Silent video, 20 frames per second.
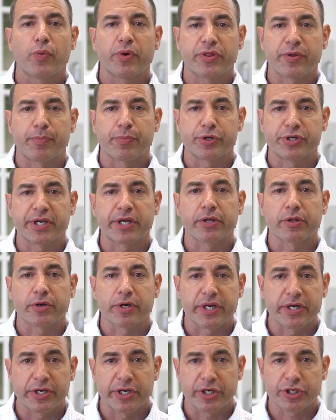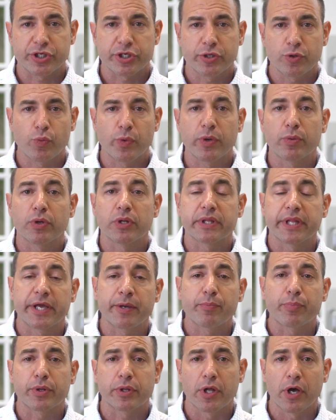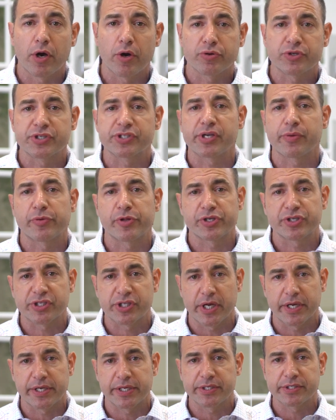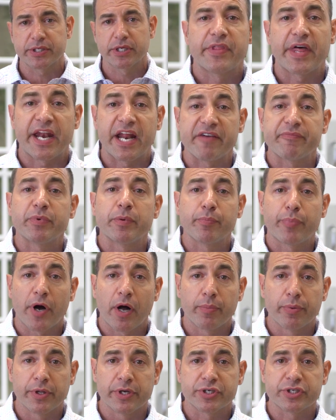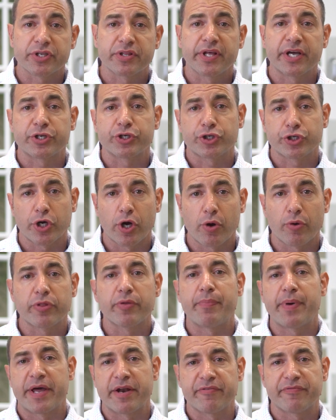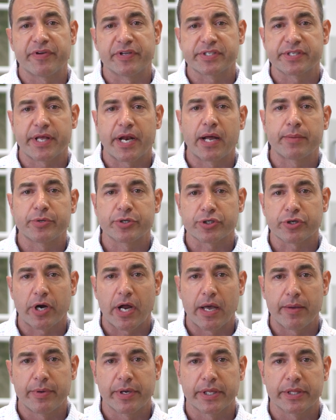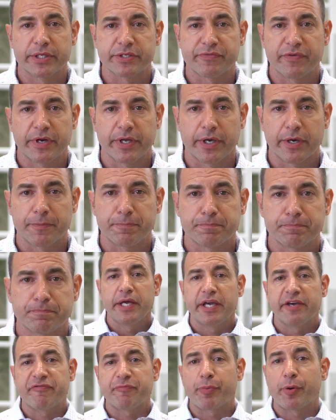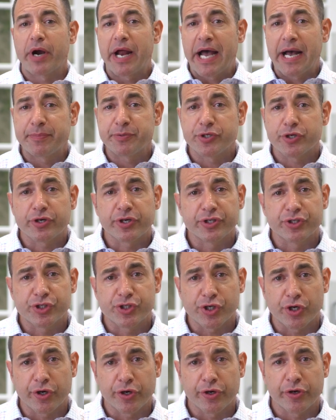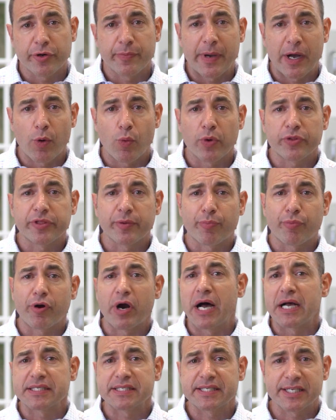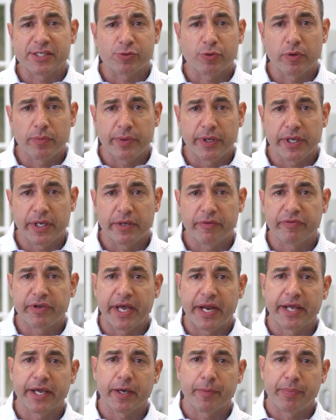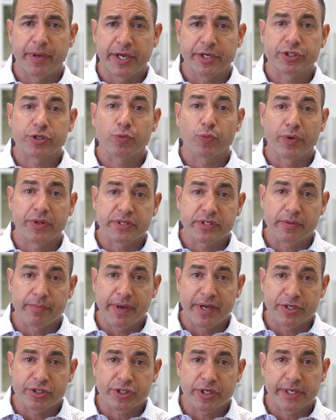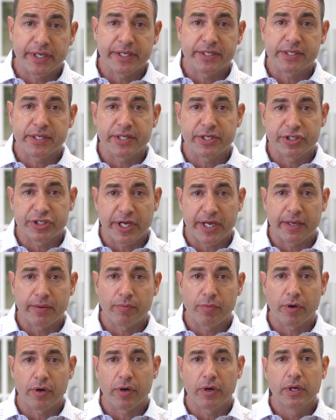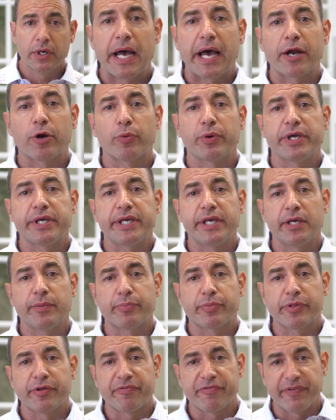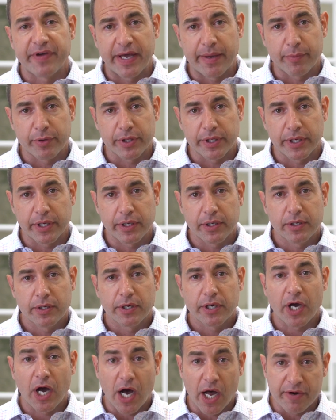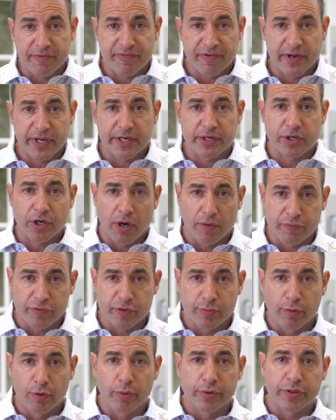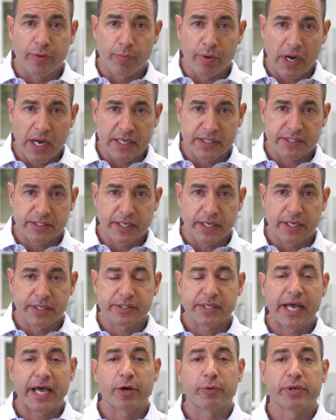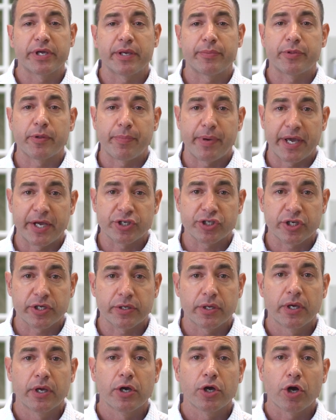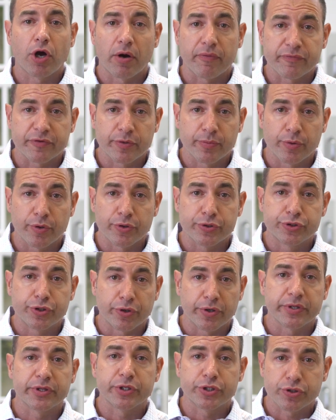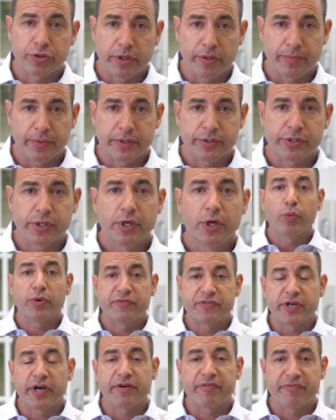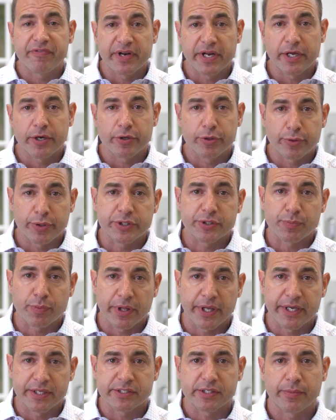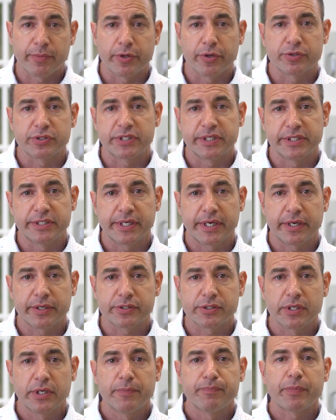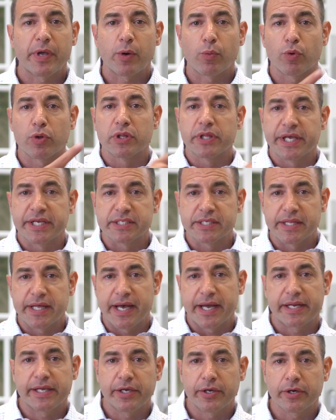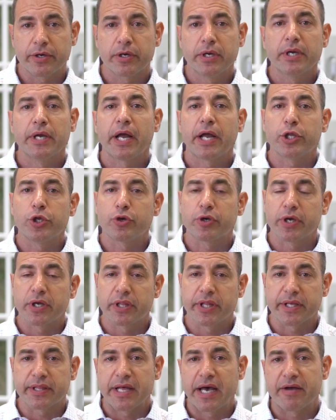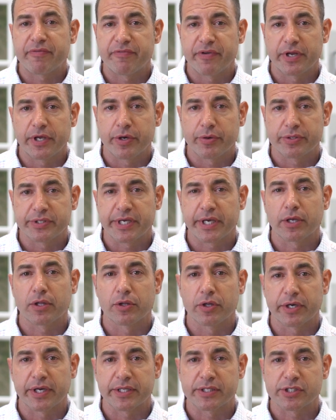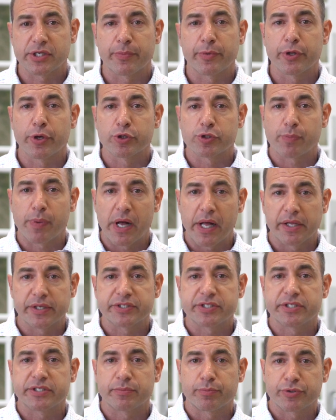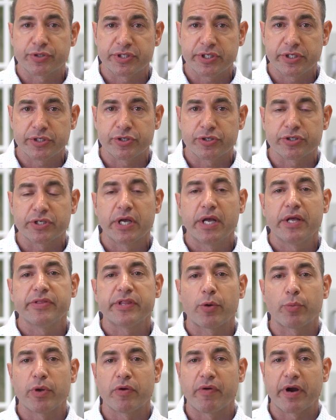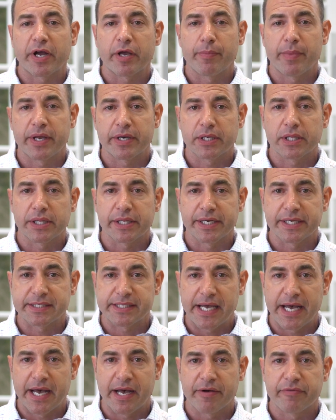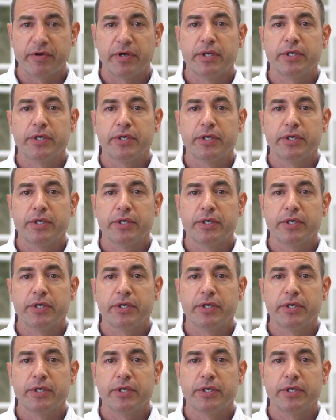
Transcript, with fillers: with a particular condition, we will link below to some of the studies that have been published that show the benefits that I'm describing in this video. If perhaps you're concerned about what the process would be of getting a patient with dementia into the chamber, how do we keep the family confident and comfortable with the process? How do we keep the patient comfortable during the treatments? We've done a video to explain some of those details, and we'll link to that here, and you can click that video and take a look at some of those policies and procedures that we recommend clinics have